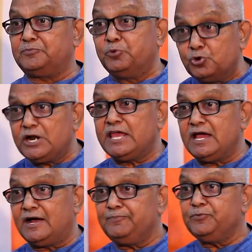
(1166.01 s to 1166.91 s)

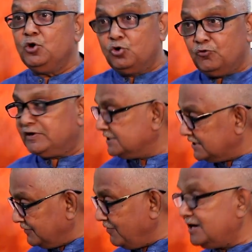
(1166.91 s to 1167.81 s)
Purnaya, who was the
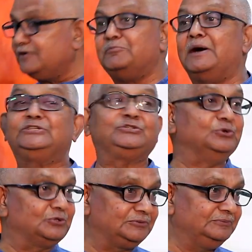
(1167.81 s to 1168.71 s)
Devan of
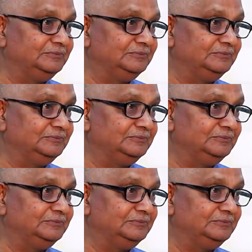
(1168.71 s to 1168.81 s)
Mysore.